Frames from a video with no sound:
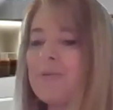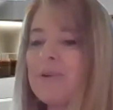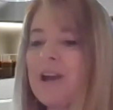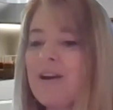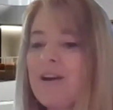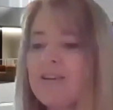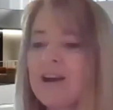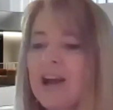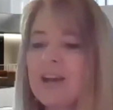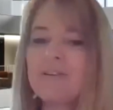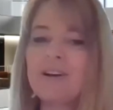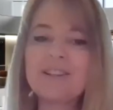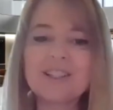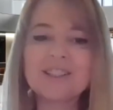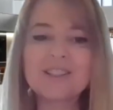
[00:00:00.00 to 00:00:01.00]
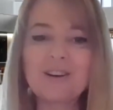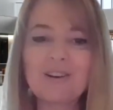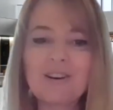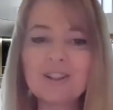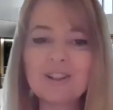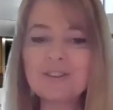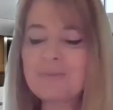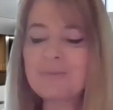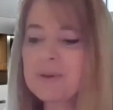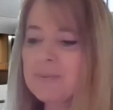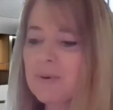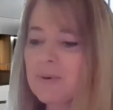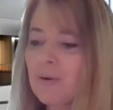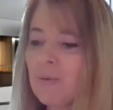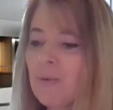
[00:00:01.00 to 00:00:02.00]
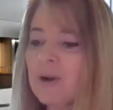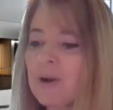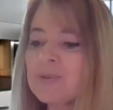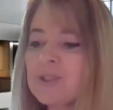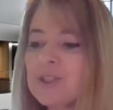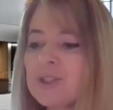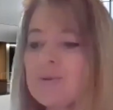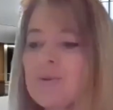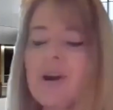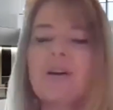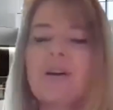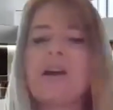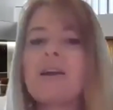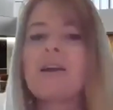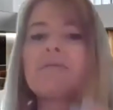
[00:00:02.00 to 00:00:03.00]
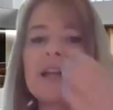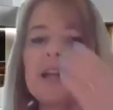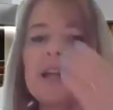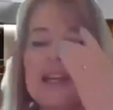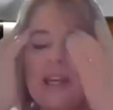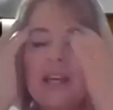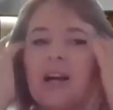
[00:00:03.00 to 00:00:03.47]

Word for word: we are, uh, there's a lot of people who I'm sure are really,